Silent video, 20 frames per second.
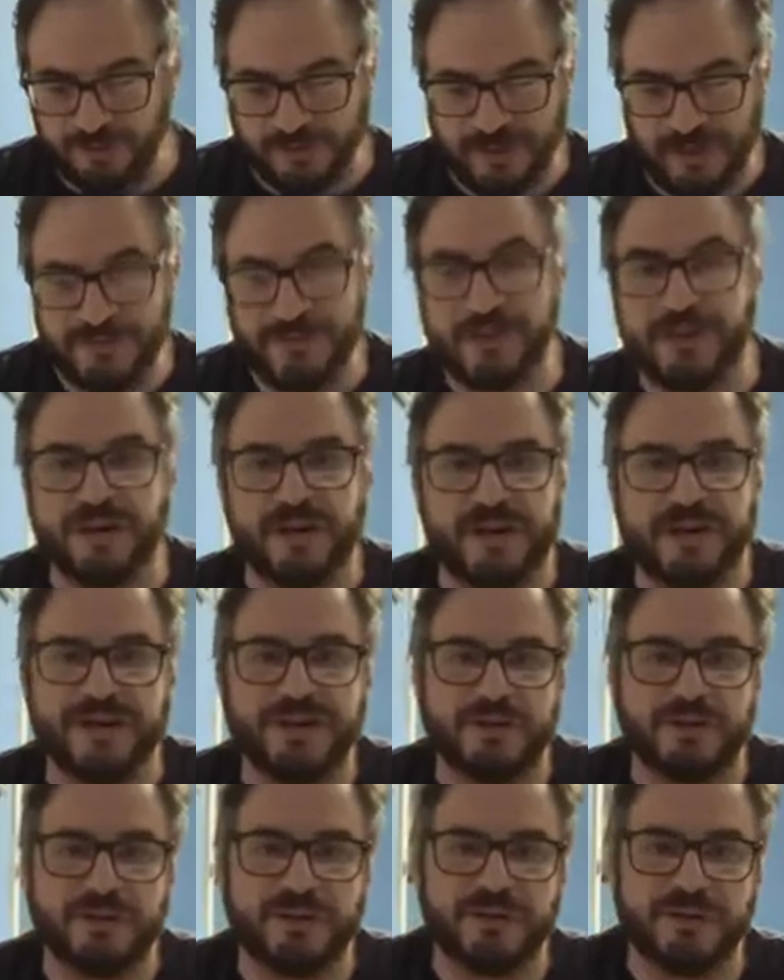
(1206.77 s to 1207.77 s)
gave me a good
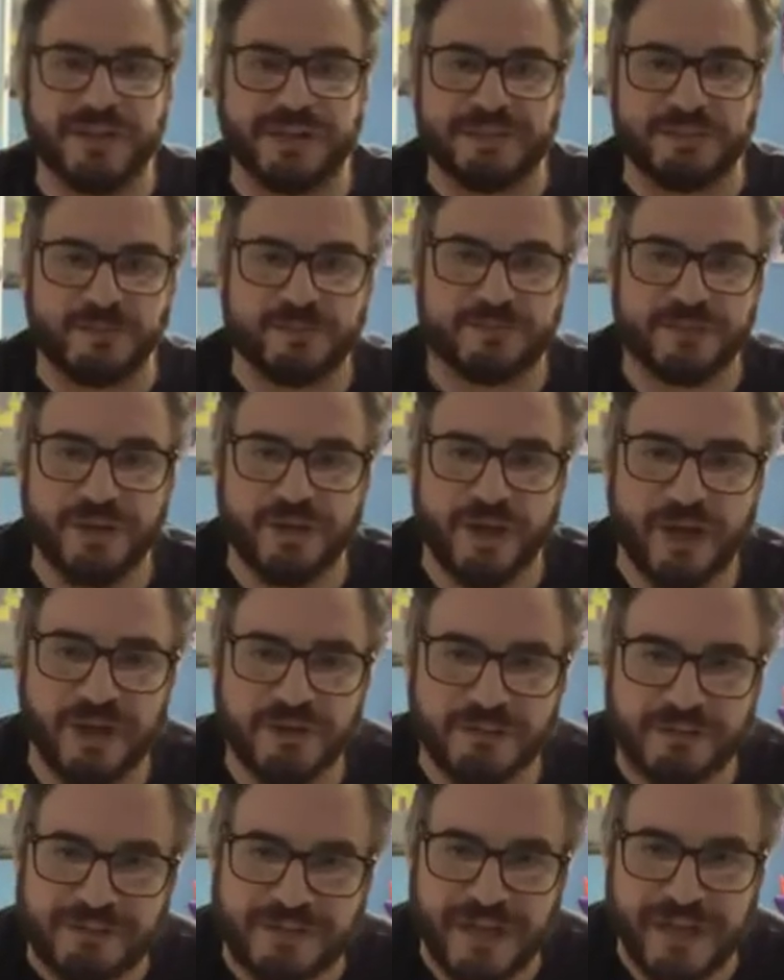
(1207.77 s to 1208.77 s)
idea, like there was
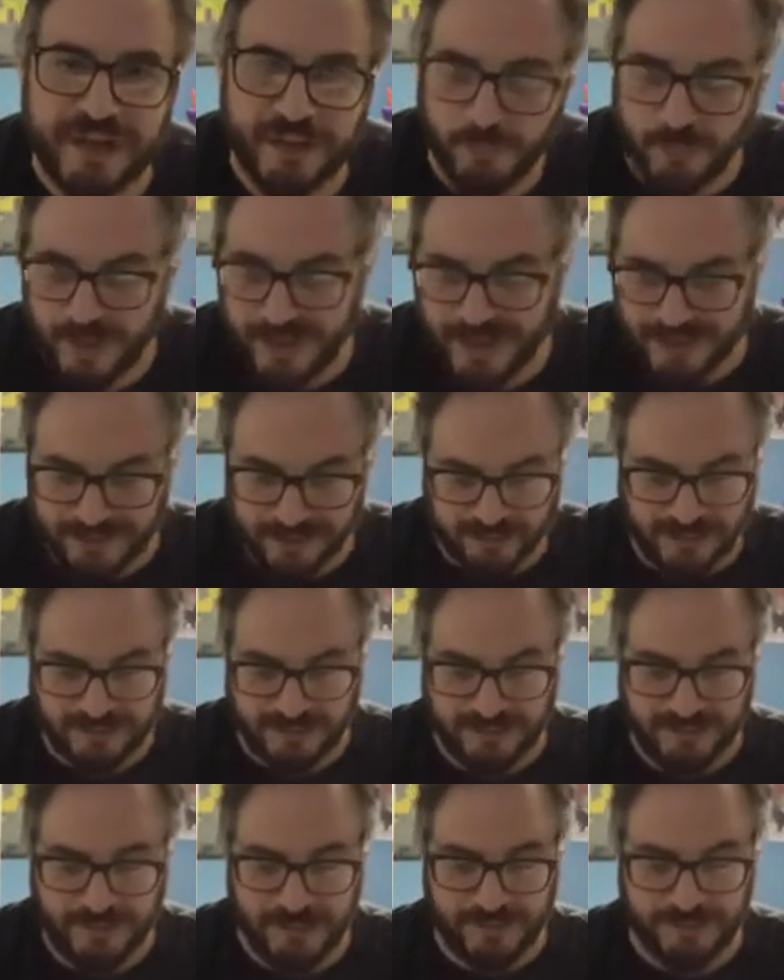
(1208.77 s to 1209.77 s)
a way I can look
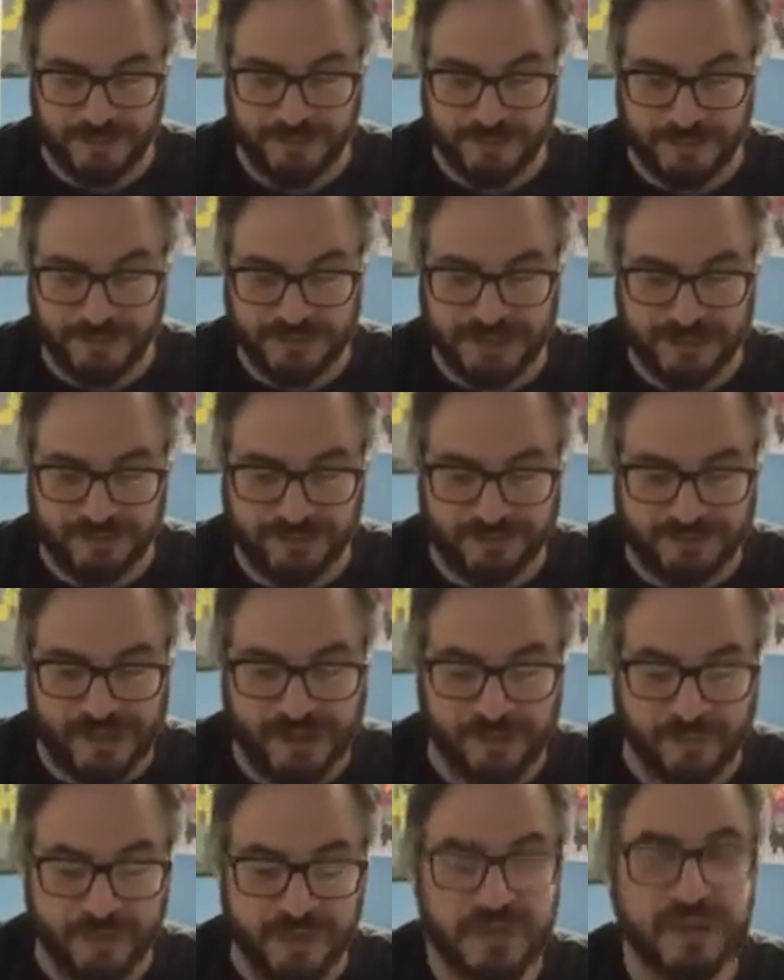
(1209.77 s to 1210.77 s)
these games up, but check this
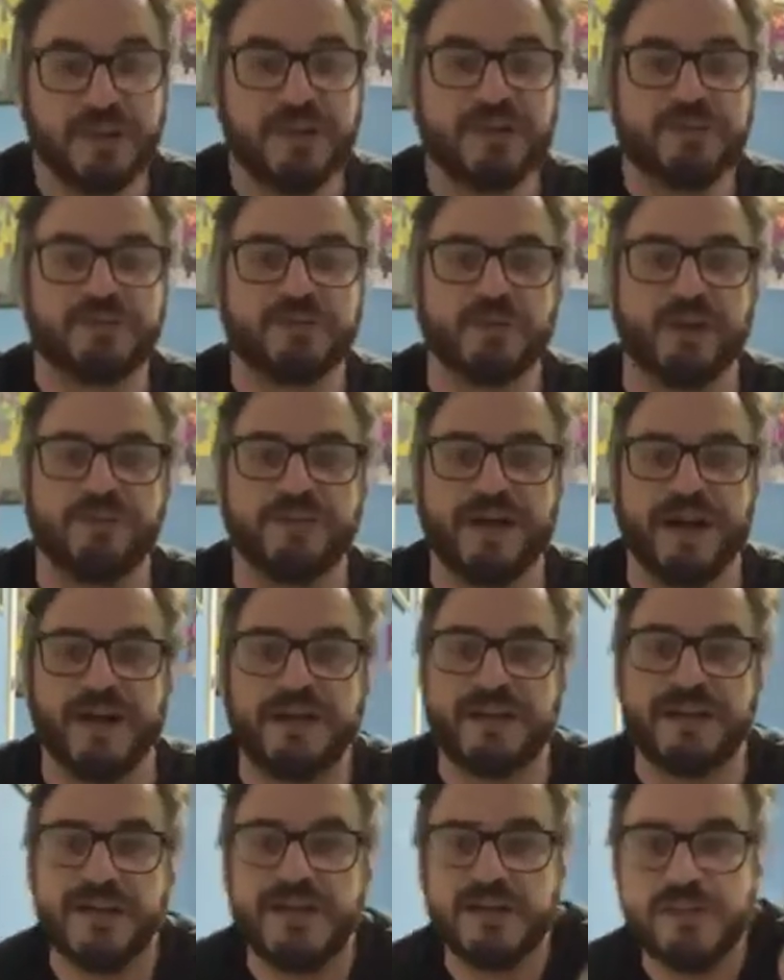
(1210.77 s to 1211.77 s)
out. So I've
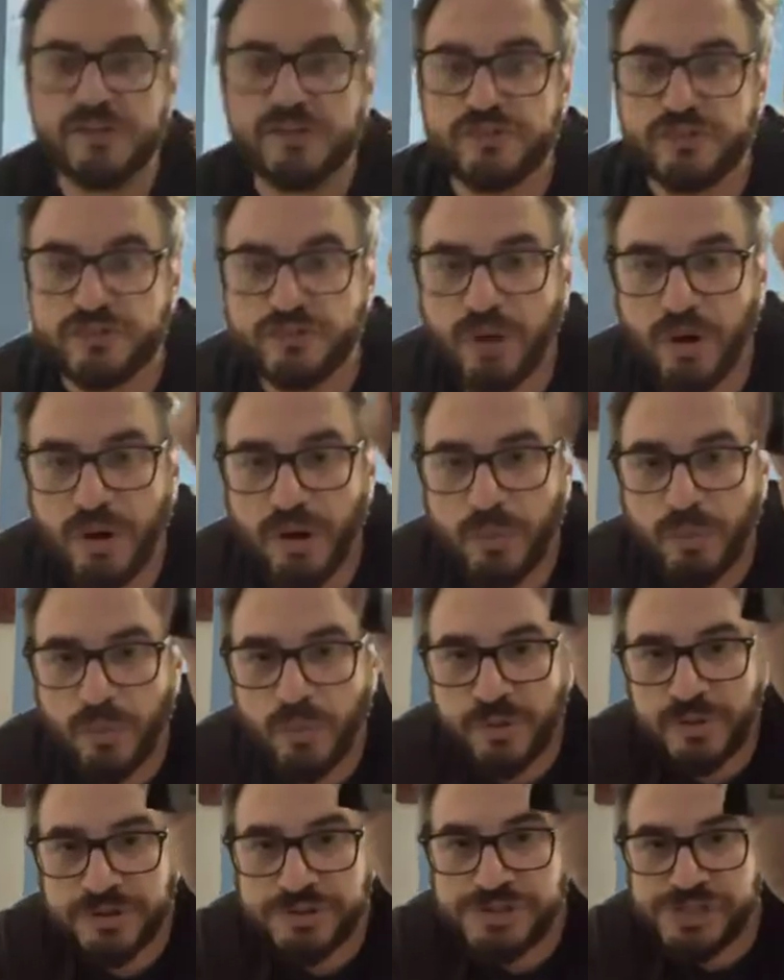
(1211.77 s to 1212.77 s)
got Star
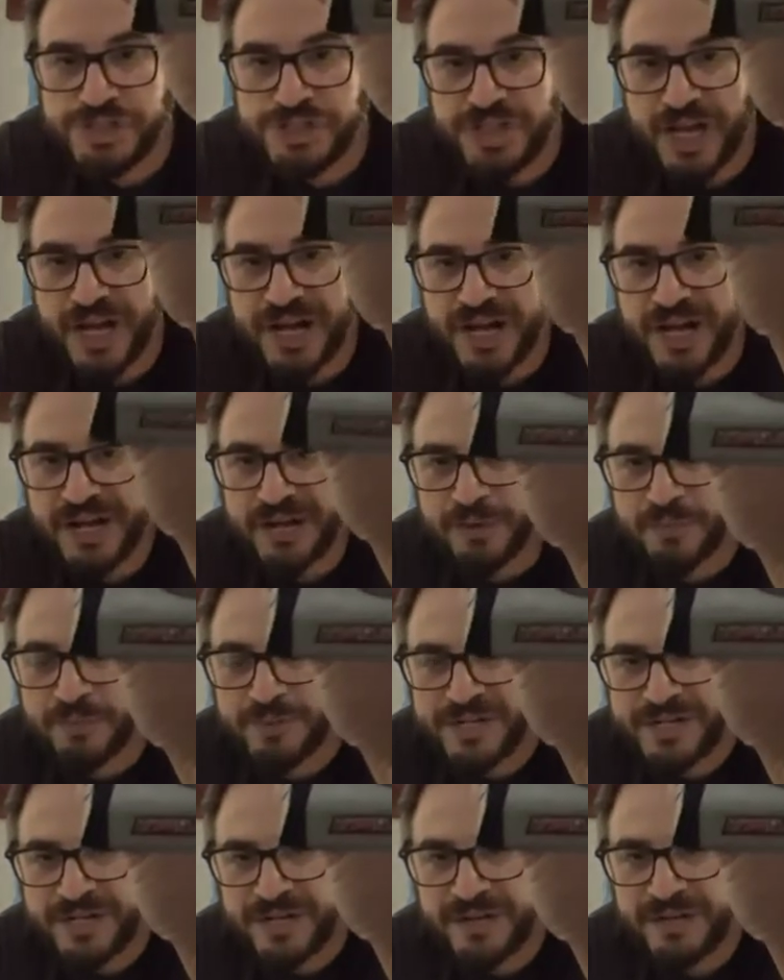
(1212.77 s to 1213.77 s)
Wars Jedi
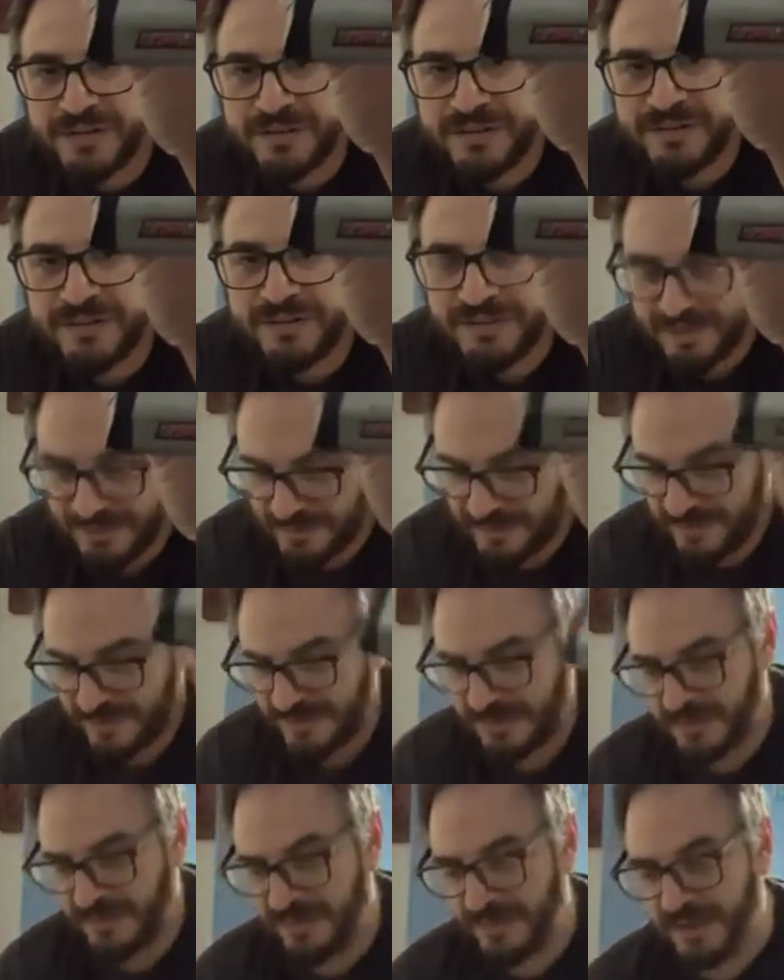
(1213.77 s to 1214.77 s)
Arena.
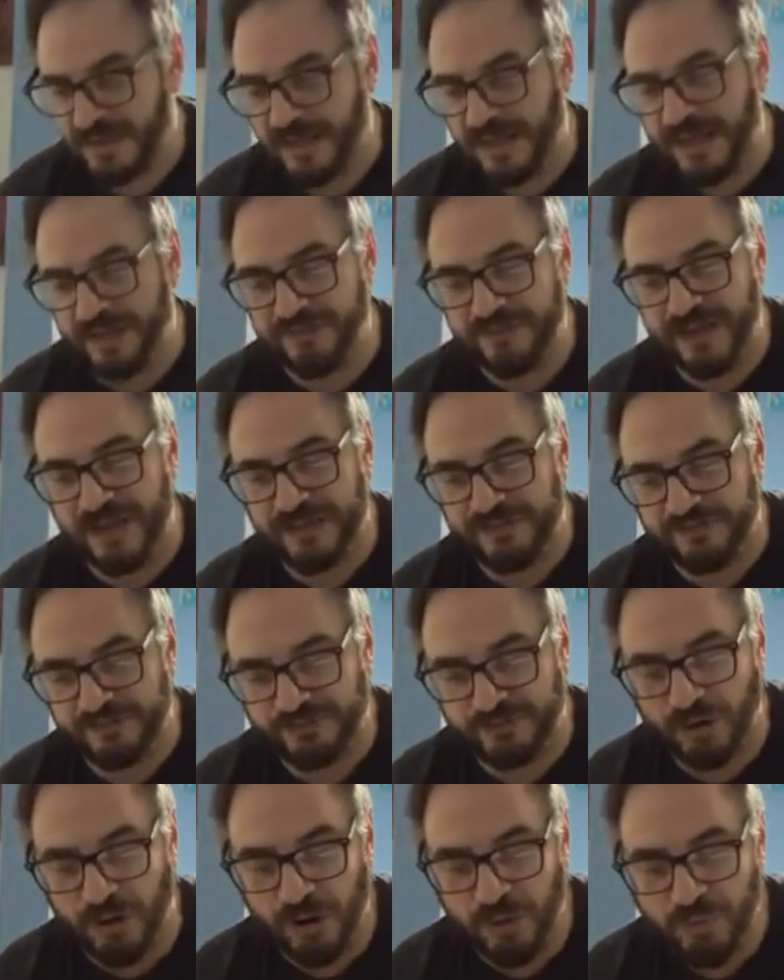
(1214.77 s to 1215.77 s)
I've got
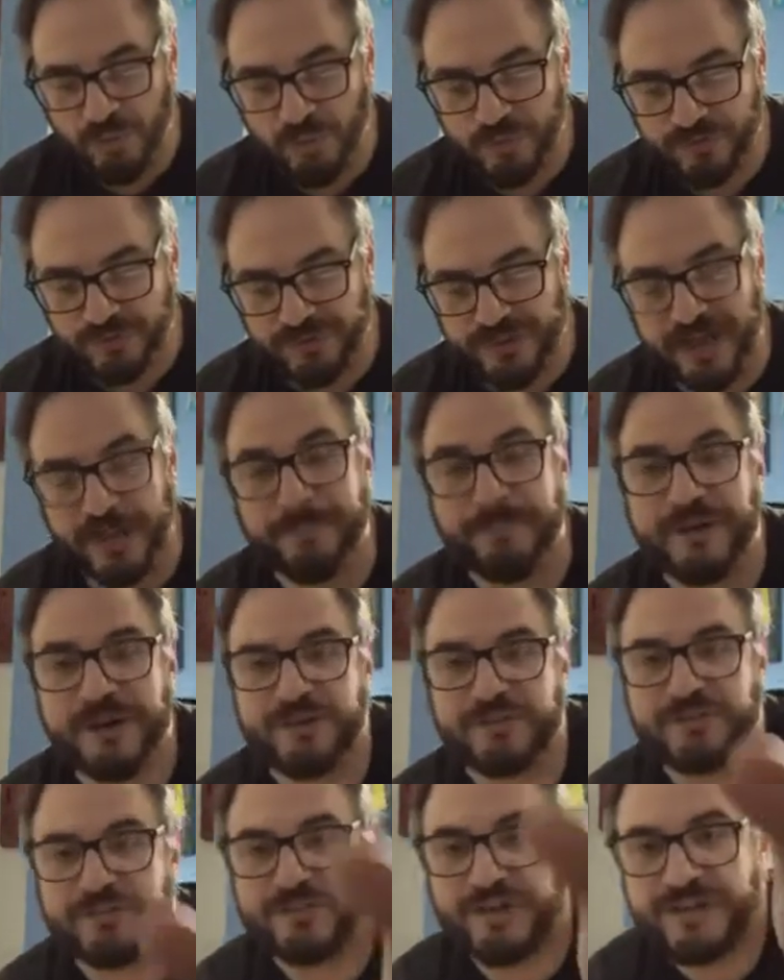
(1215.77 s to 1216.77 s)
Star Wars The
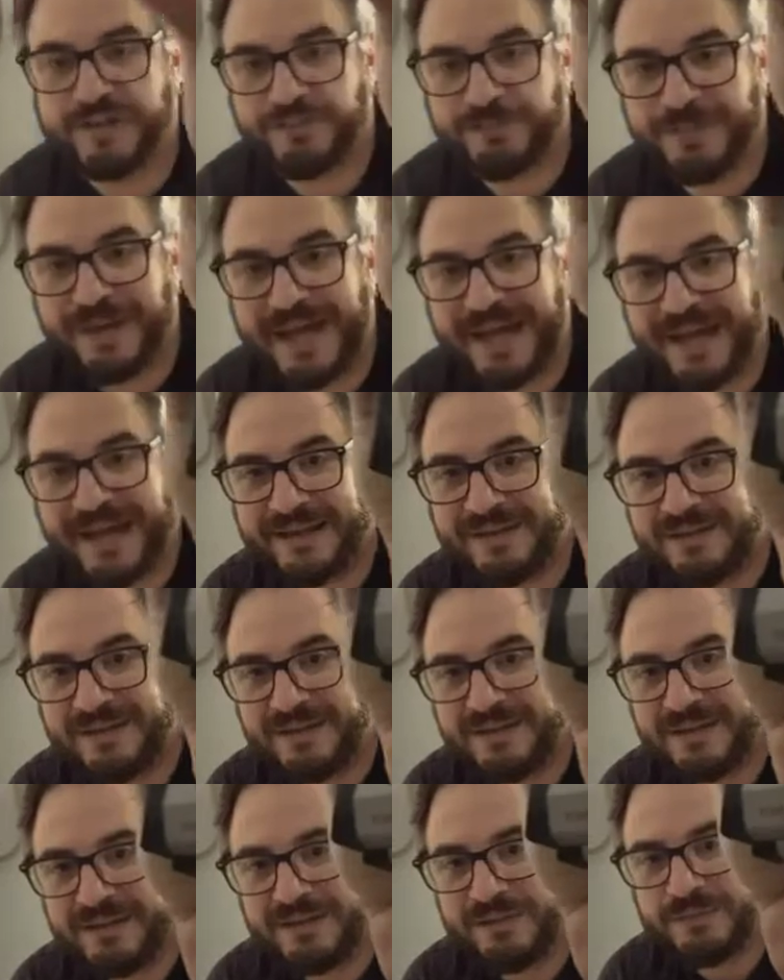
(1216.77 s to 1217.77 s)
Empire Strikes Back.
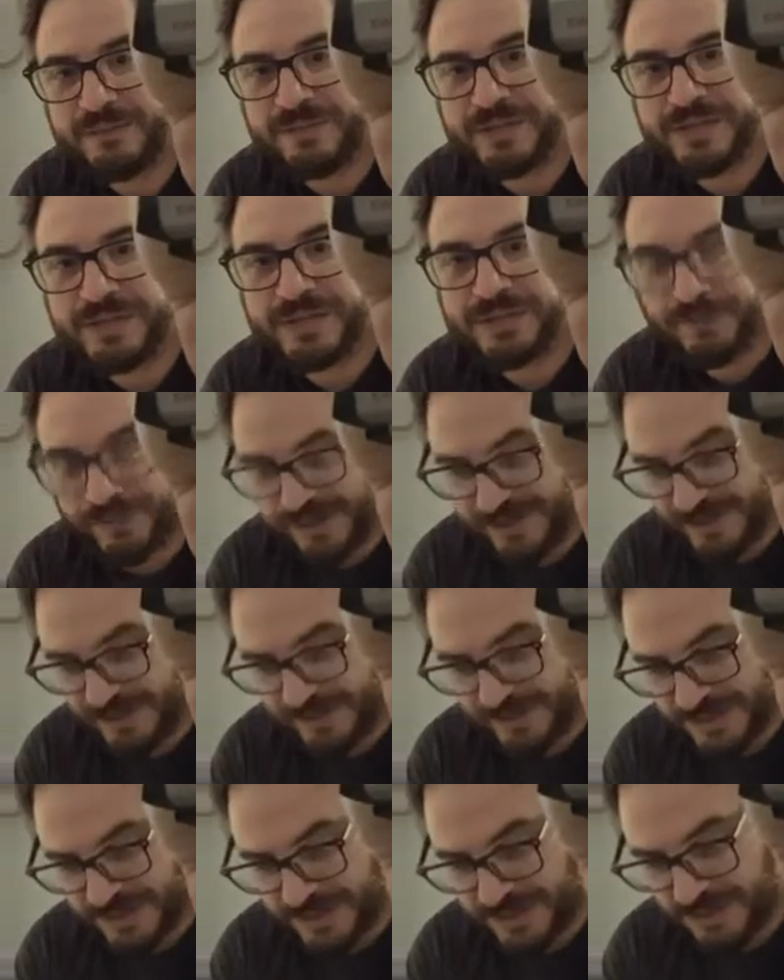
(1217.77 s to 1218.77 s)
Really great
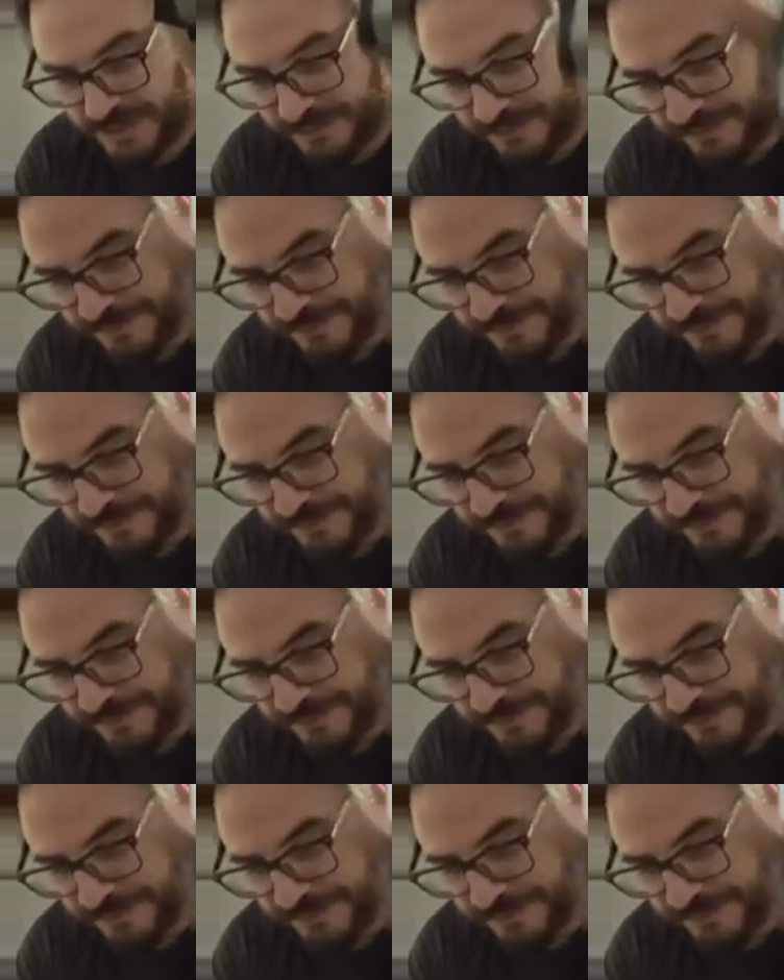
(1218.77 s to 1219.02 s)
condition.